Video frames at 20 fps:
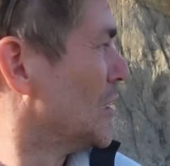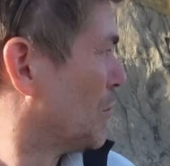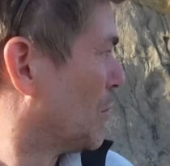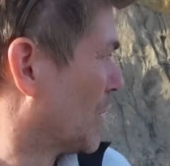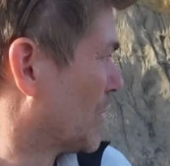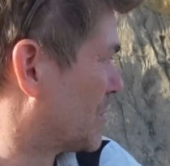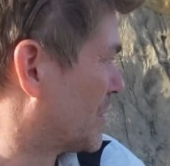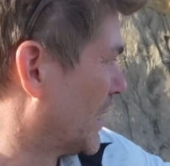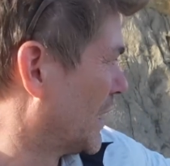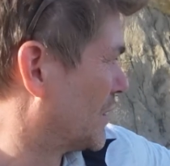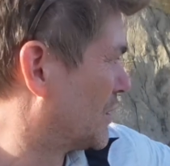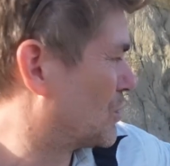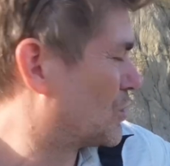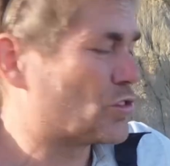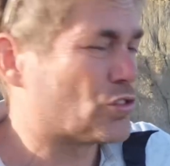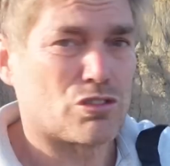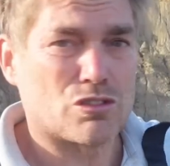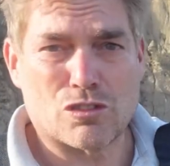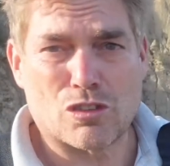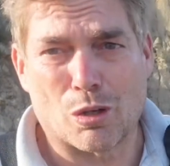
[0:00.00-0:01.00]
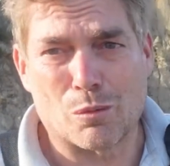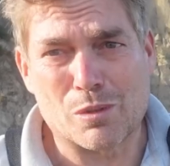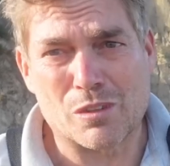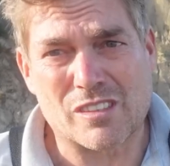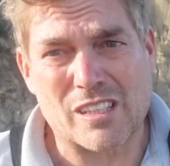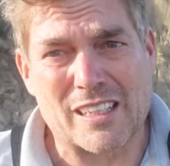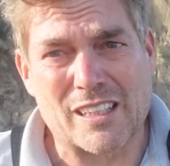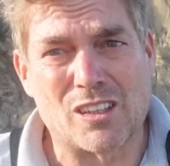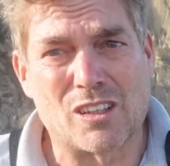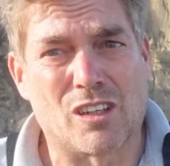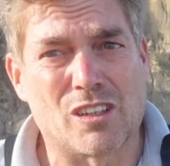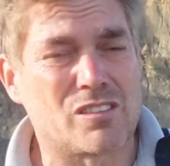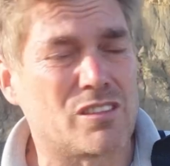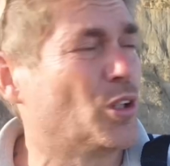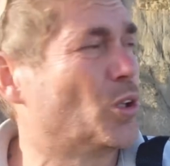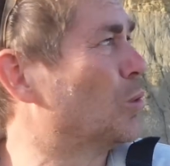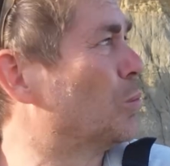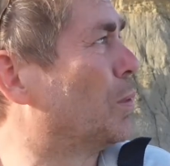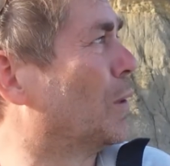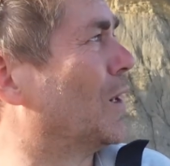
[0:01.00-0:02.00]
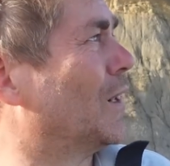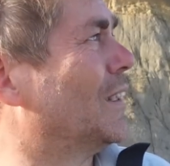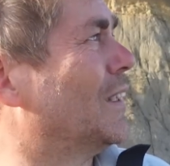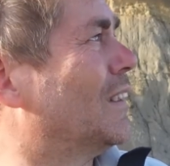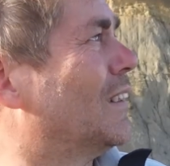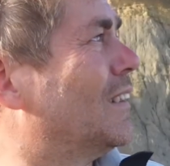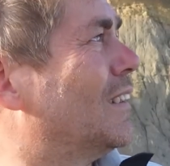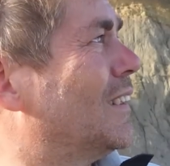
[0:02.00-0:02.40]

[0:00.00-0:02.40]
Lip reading: But let's say Tom just had a nice little bite.